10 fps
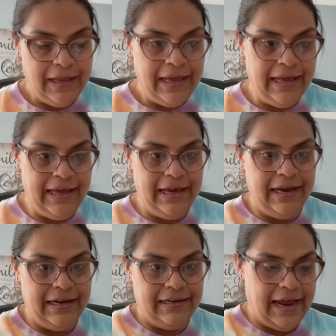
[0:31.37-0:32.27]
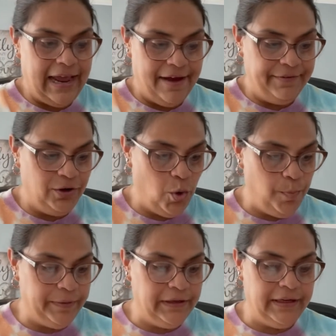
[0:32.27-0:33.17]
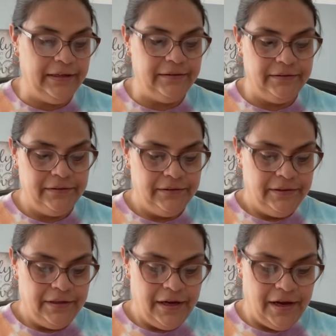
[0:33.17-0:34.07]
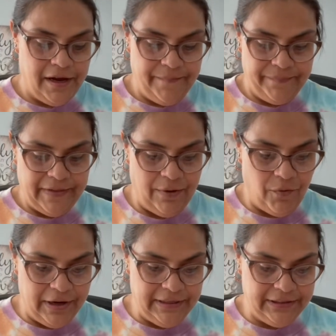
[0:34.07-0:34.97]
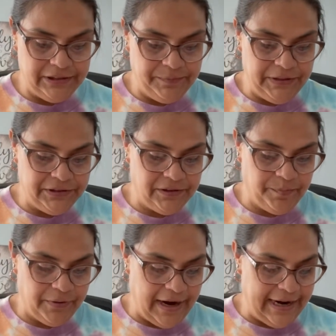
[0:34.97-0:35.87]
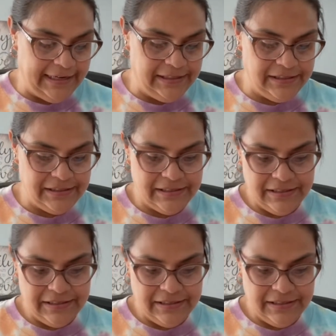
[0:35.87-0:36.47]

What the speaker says: And I haven't opened it. I wanted it to be a surprise.